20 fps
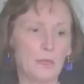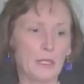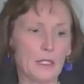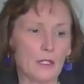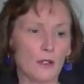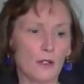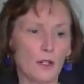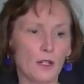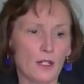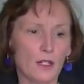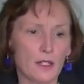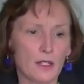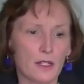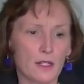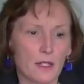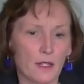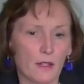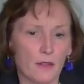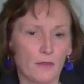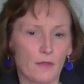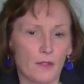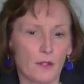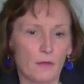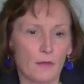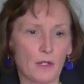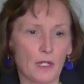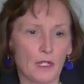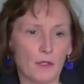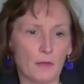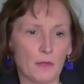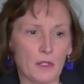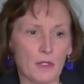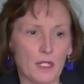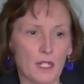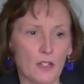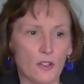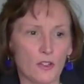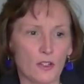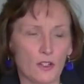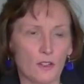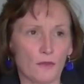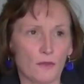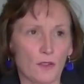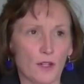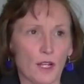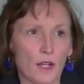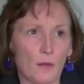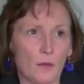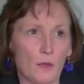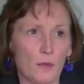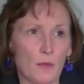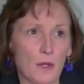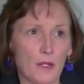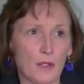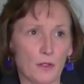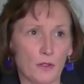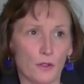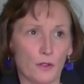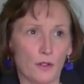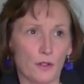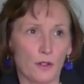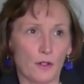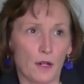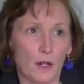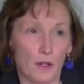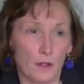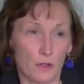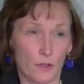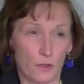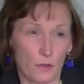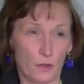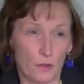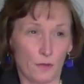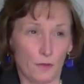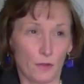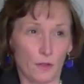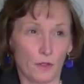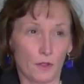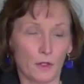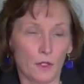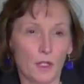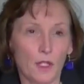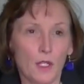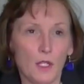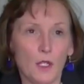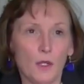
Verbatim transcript: because of their recommendations for how we monitor our server,